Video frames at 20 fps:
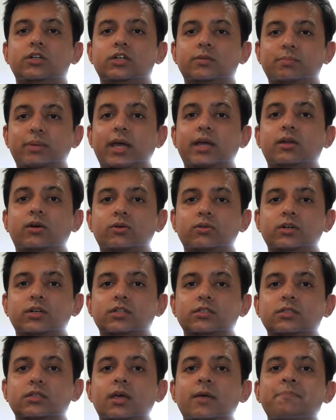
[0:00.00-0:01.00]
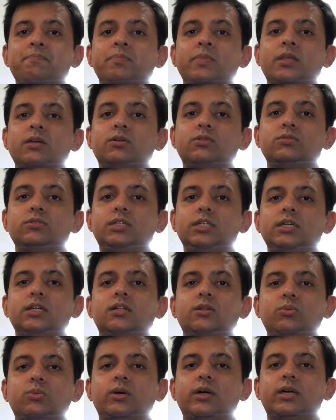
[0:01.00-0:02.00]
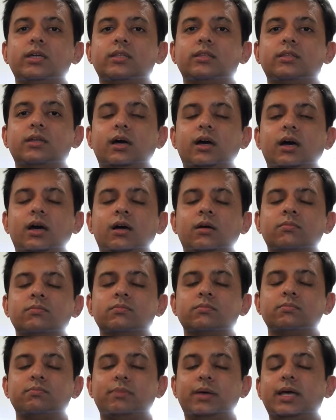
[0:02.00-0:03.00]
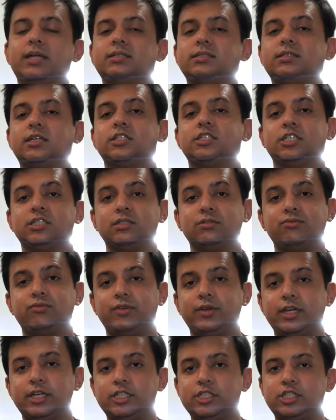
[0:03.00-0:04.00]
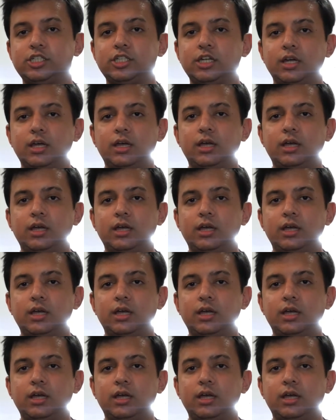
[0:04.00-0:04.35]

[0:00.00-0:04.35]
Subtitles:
pet owners who deal with pets such as fish,